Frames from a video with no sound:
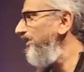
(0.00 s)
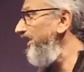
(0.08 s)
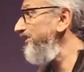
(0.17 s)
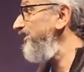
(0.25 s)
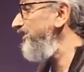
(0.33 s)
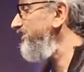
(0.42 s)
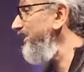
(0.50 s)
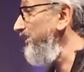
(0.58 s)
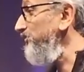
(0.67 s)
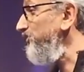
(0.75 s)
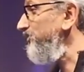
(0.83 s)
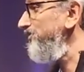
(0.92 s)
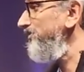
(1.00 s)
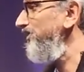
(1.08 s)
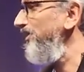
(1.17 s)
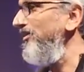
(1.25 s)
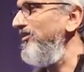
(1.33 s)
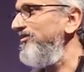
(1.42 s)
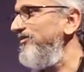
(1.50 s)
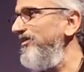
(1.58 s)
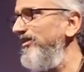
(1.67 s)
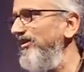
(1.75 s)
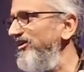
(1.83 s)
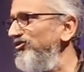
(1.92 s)
and their teams, you know,
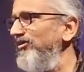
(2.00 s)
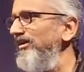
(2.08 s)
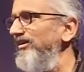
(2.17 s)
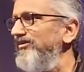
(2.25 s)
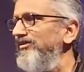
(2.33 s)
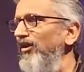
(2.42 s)
literally